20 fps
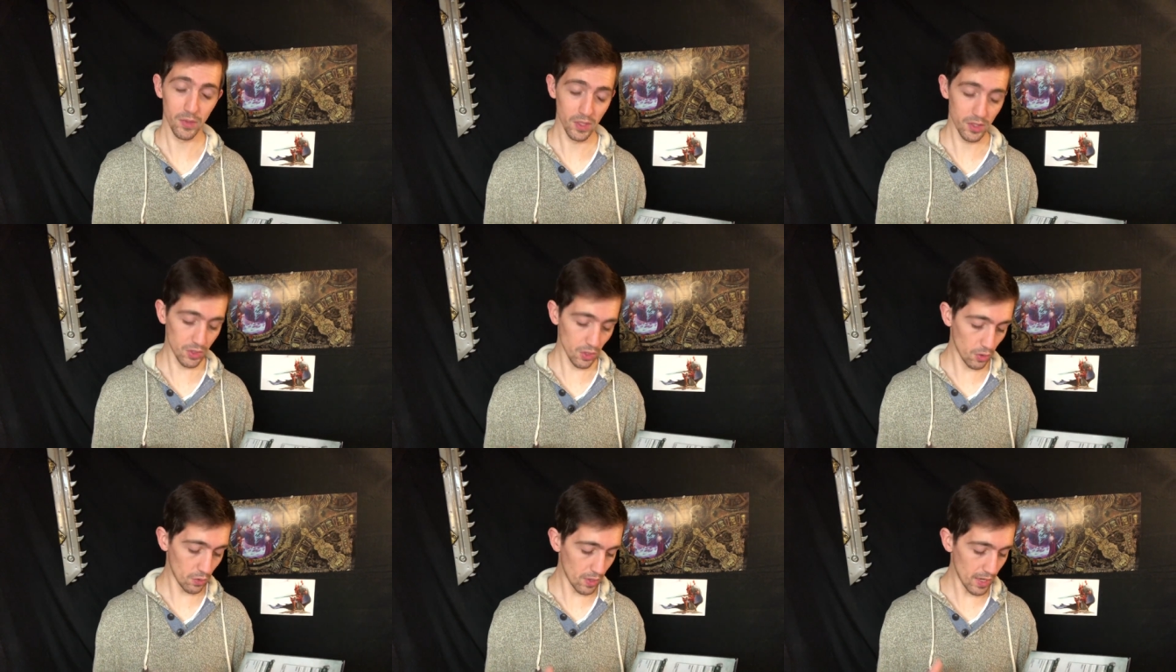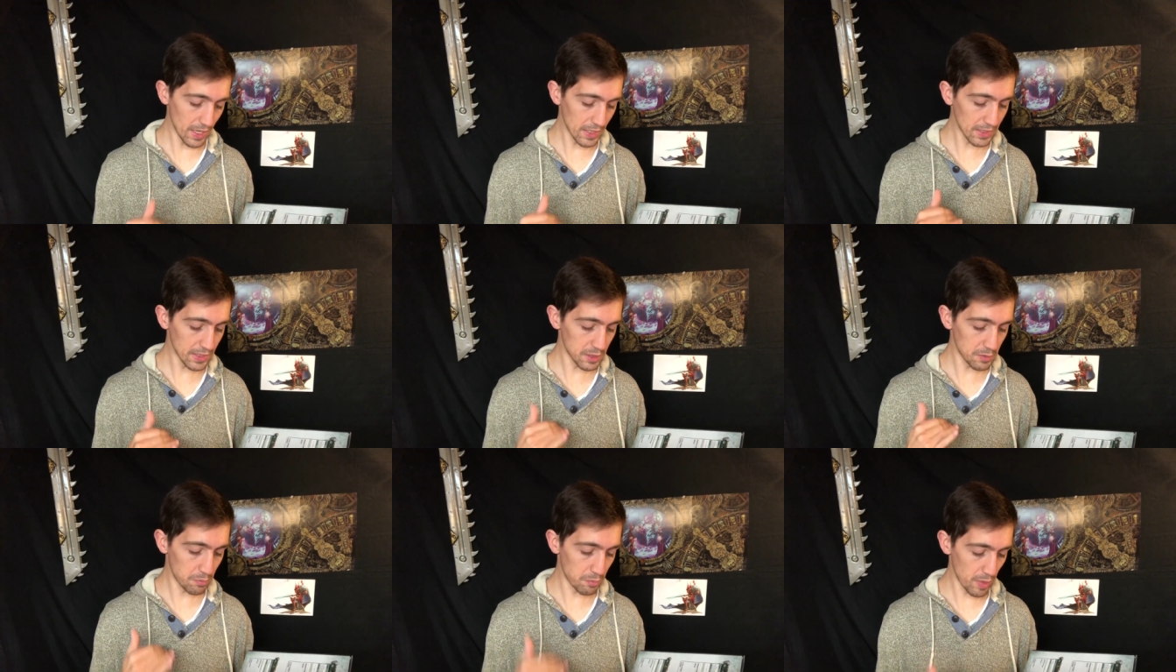So
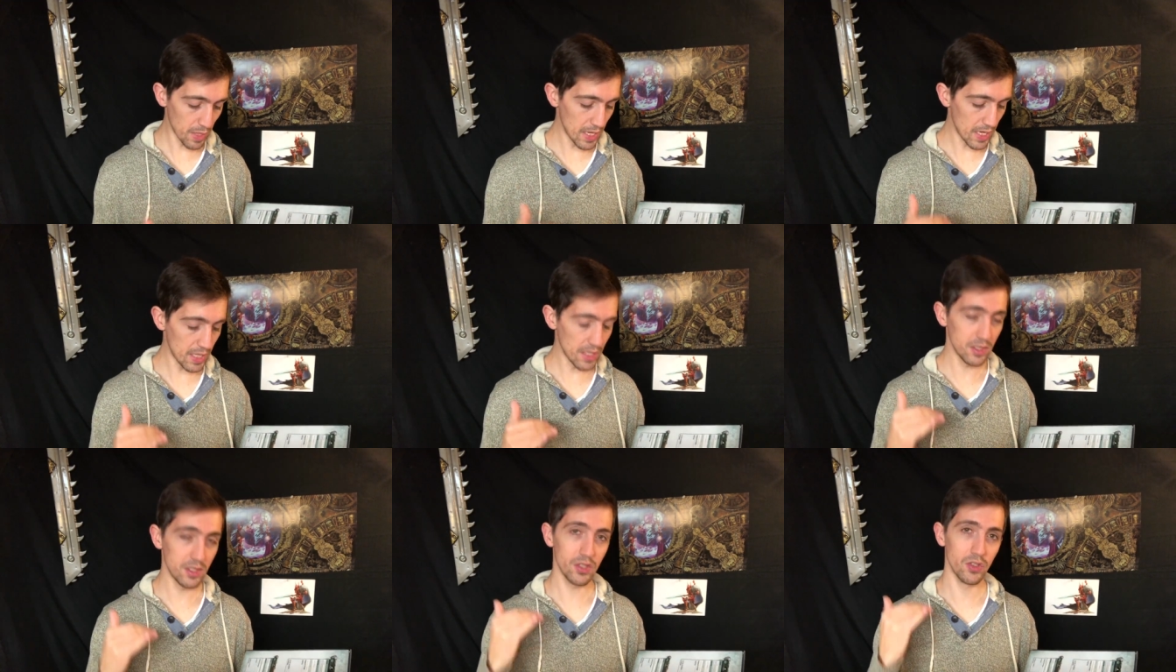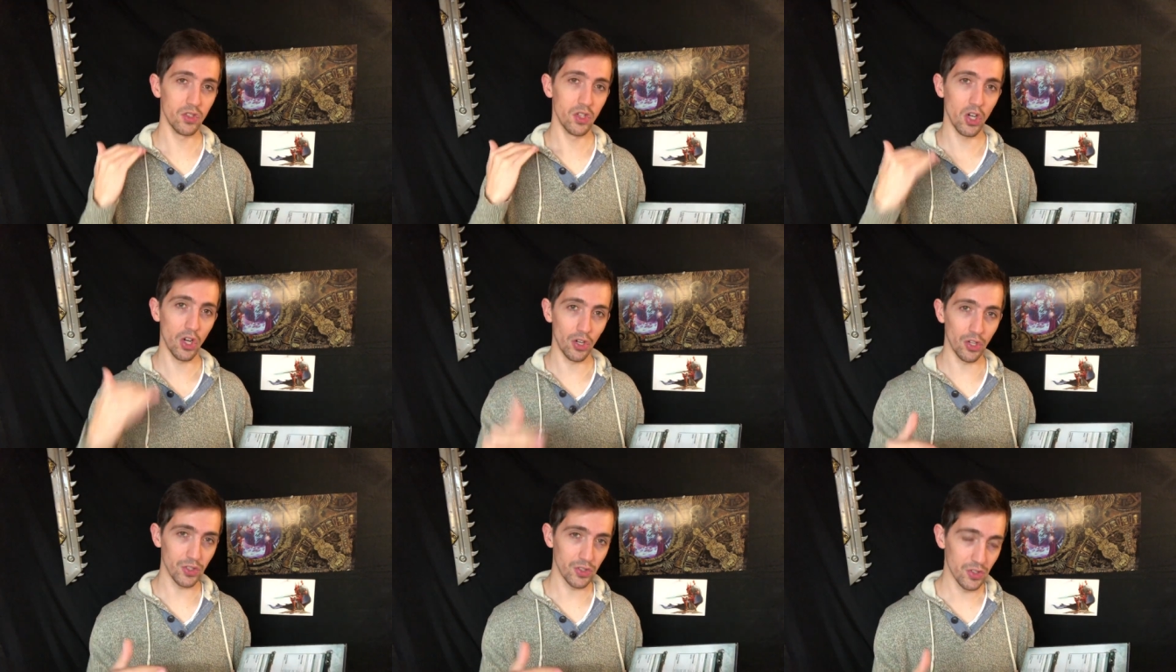at its base
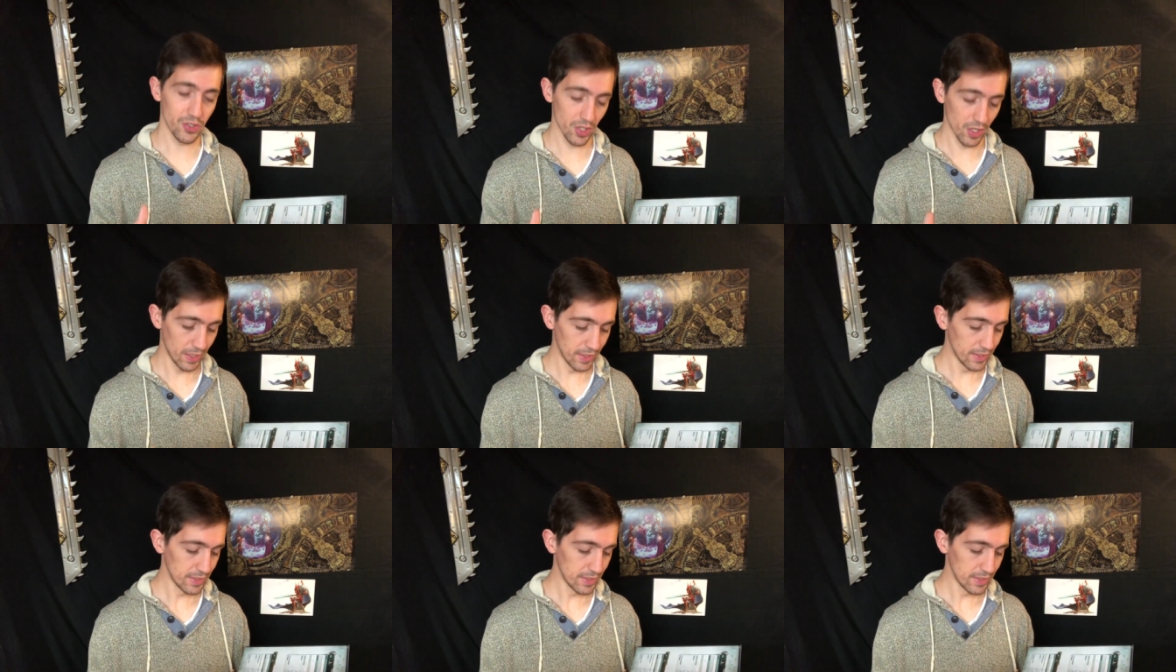cost,